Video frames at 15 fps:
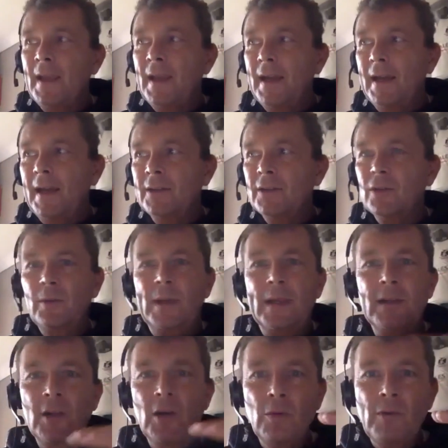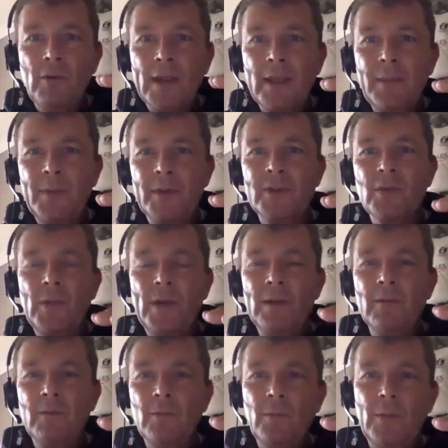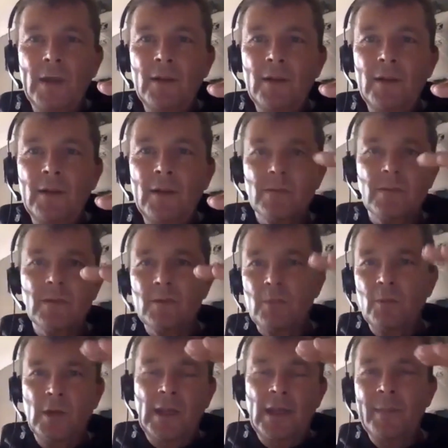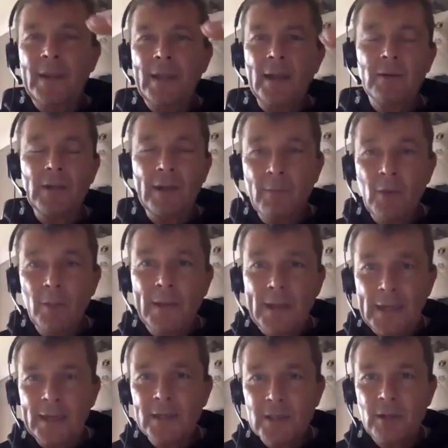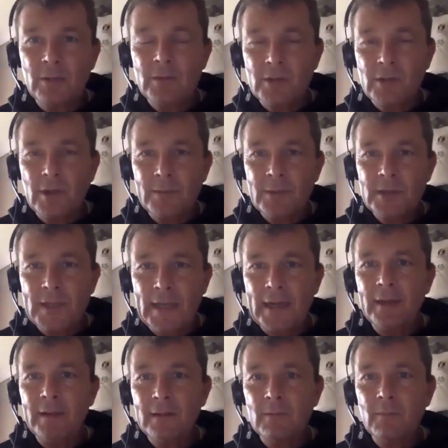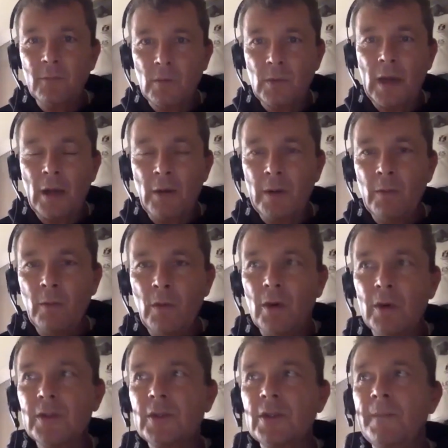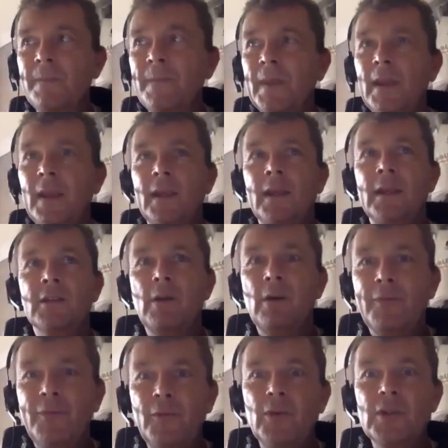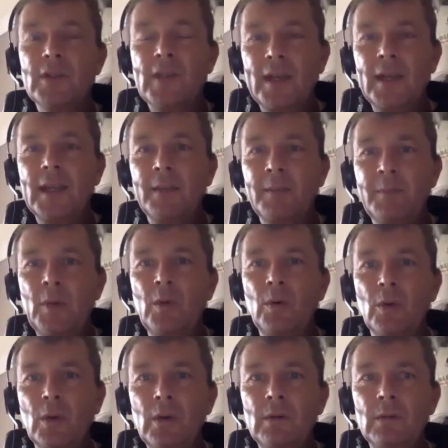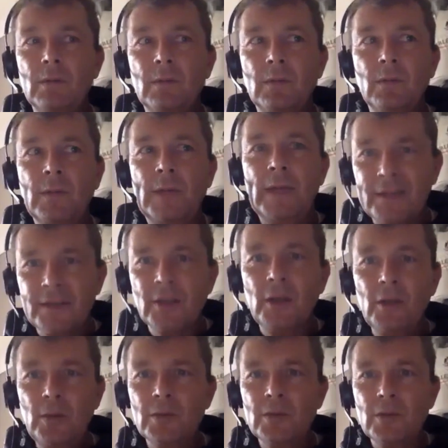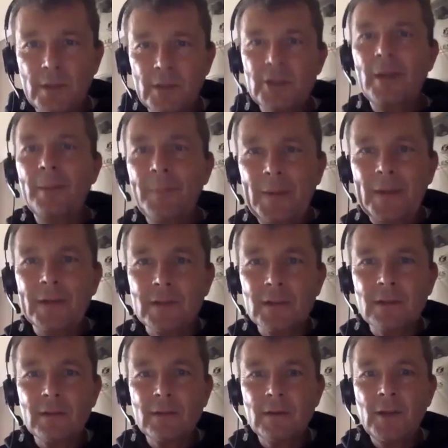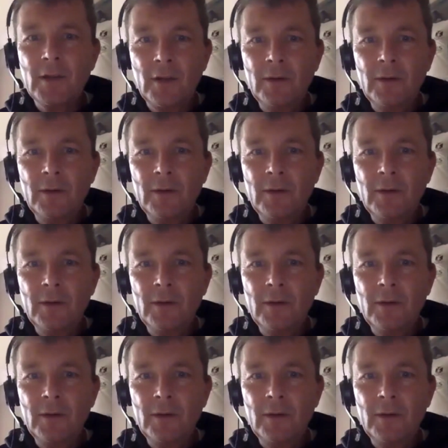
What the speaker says: and so we had low ranking points. So when those were coming out, and I'm not making excuses here, I'm just telling how it was. So our first Heineken pool, we had to lose. We were the champions, you know?